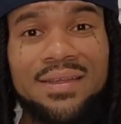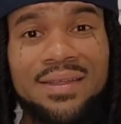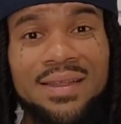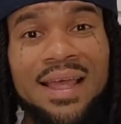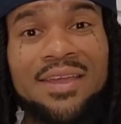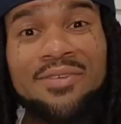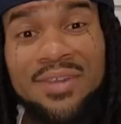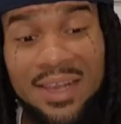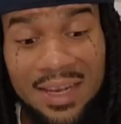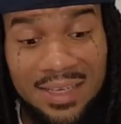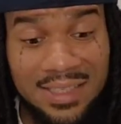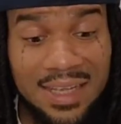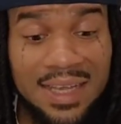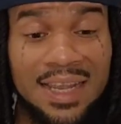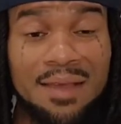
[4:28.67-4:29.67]
Like you need to
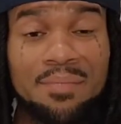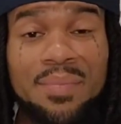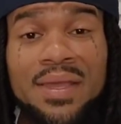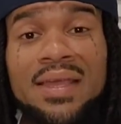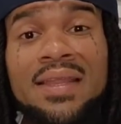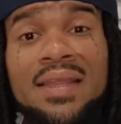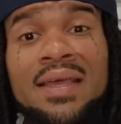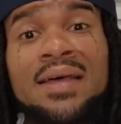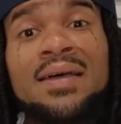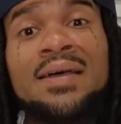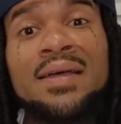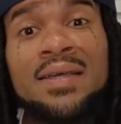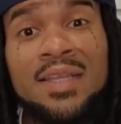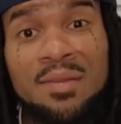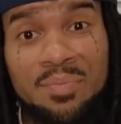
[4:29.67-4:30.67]
tell that billionaire
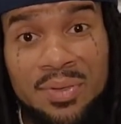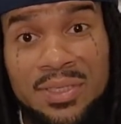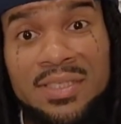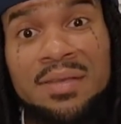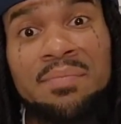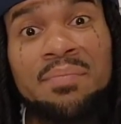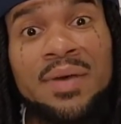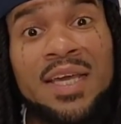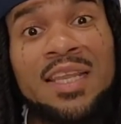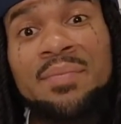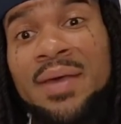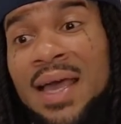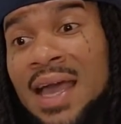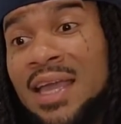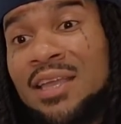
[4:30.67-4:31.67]
to put some money
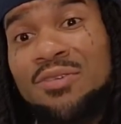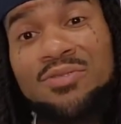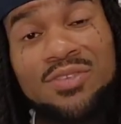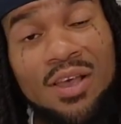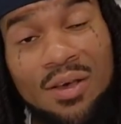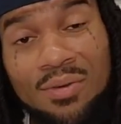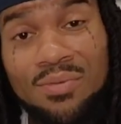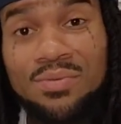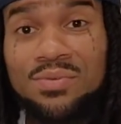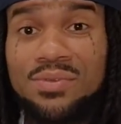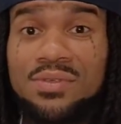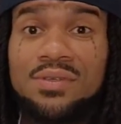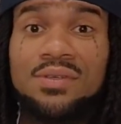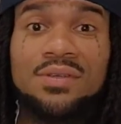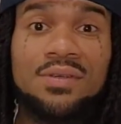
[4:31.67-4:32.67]
behind your
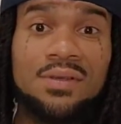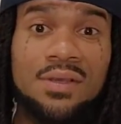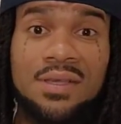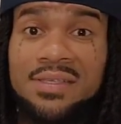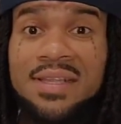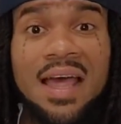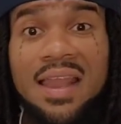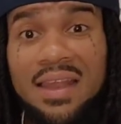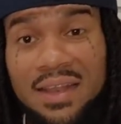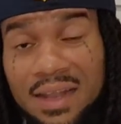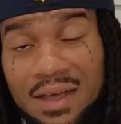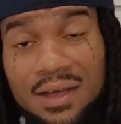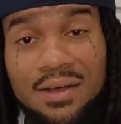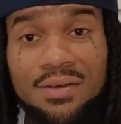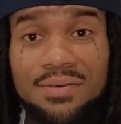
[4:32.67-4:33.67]
songs. It's not
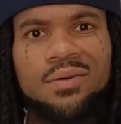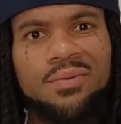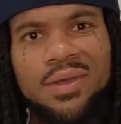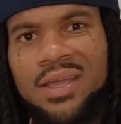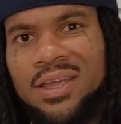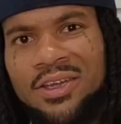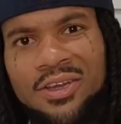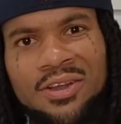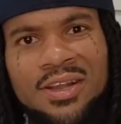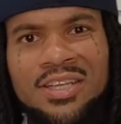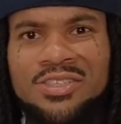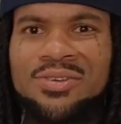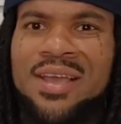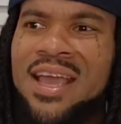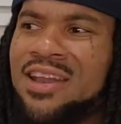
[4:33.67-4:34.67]
enough. When you heard
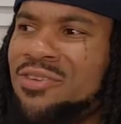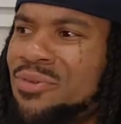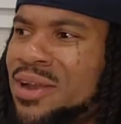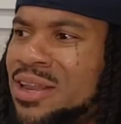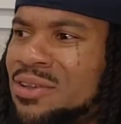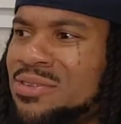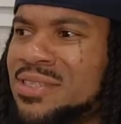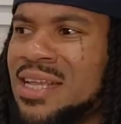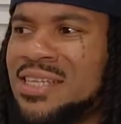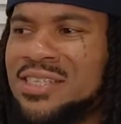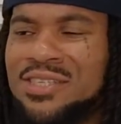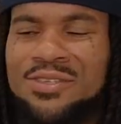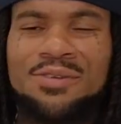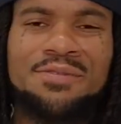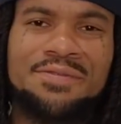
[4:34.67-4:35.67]
that you gave the radio
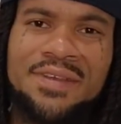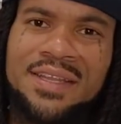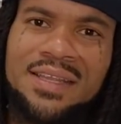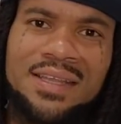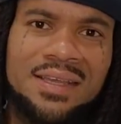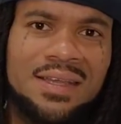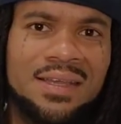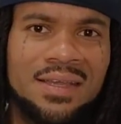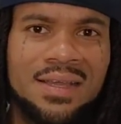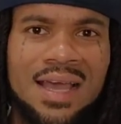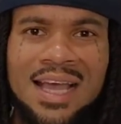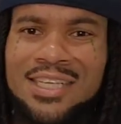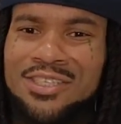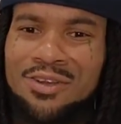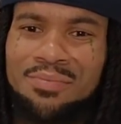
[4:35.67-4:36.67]
station 250
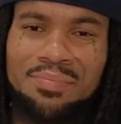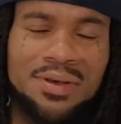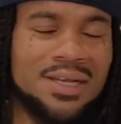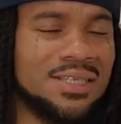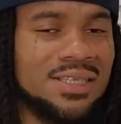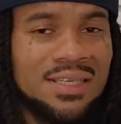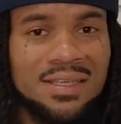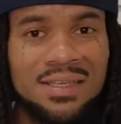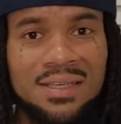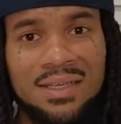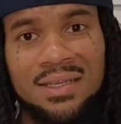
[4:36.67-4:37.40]
out your budget,